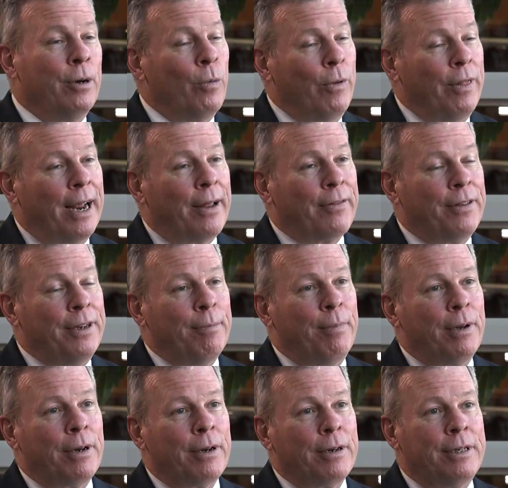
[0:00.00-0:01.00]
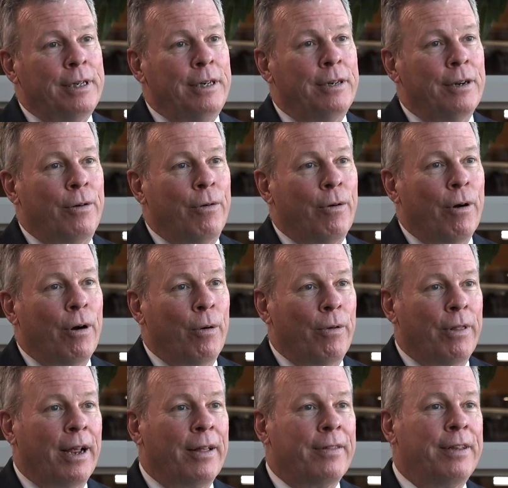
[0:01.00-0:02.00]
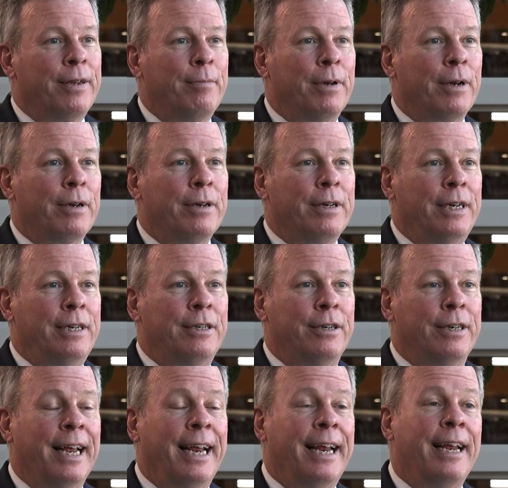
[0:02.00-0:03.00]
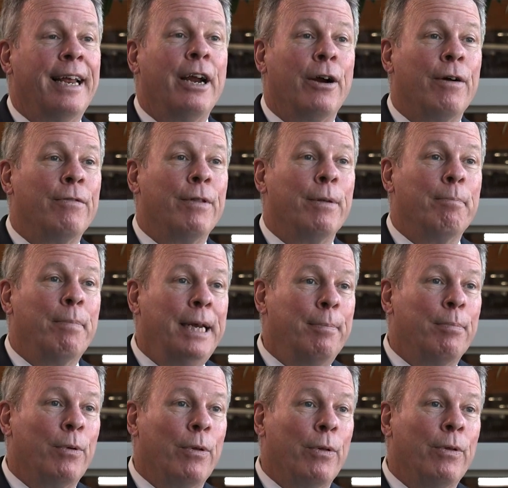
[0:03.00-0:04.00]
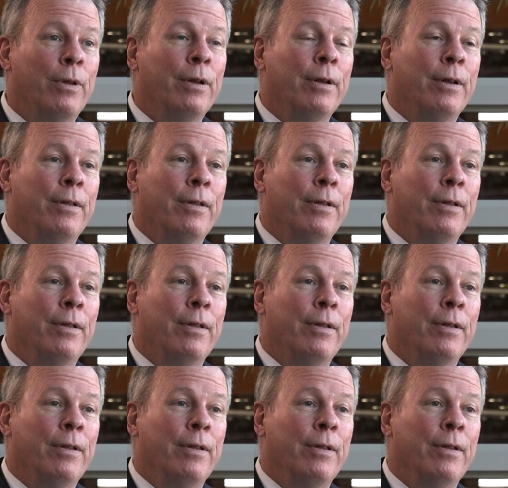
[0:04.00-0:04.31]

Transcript: Without the ability to grow, without the ability to take care of the people